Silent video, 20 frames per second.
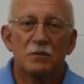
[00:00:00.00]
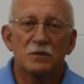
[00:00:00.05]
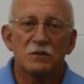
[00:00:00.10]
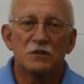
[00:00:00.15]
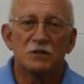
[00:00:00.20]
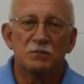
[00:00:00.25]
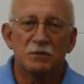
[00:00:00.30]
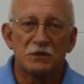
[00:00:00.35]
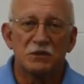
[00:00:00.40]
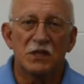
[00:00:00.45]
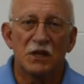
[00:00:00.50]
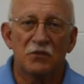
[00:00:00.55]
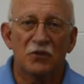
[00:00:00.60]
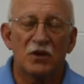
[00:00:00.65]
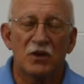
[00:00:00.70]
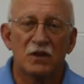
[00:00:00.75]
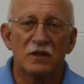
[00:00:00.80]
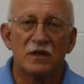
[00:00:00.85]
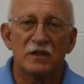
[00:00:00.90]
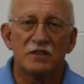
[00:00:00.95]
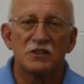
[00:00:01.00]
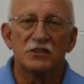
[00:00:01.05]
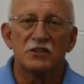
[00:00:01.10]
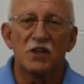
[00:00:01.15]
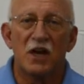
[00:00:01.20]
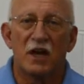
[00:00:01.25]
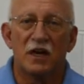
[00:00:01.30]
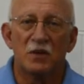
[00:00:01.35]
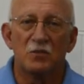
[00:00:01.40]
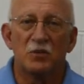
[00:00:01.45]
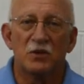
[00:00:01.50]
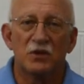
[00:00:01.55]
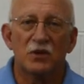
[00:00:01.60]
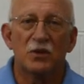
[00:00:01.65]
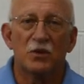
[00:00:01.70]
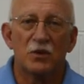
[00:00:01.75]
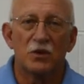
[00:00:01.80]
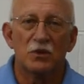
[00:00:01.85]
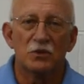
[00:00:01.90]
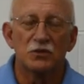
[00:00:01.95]
specifically designing
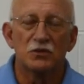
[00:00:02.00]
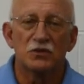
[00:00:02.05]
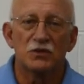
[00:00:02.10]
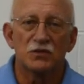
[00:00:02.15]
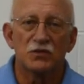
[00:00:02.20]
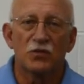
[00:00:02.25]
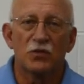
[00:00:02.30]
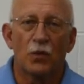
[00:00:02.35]
materials